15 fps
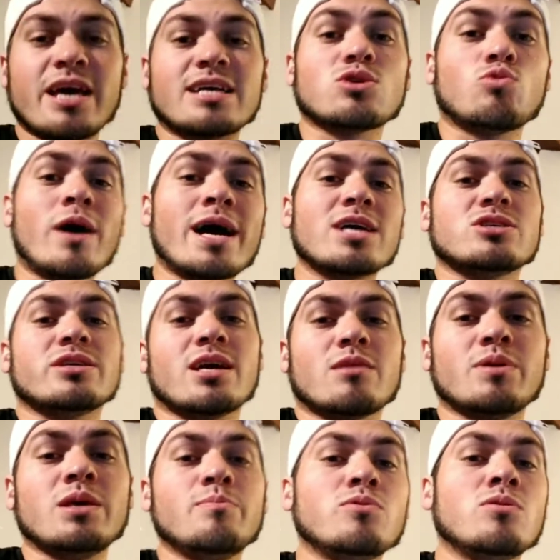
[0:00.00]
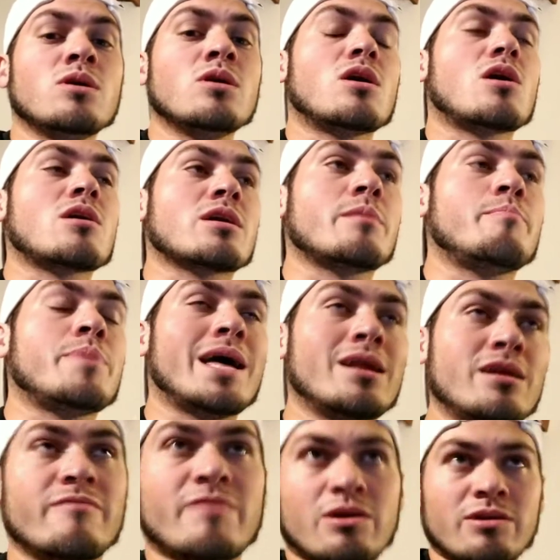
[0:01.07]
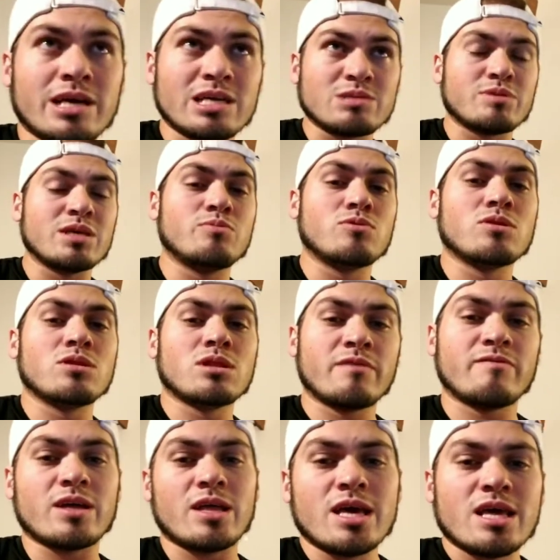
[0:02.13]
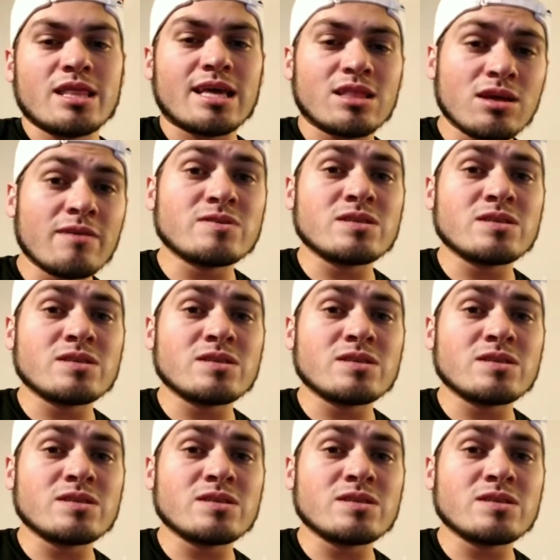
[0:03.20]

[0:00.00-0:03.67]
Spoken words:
as to why I should care. People are competitive nowadays. People love it. They love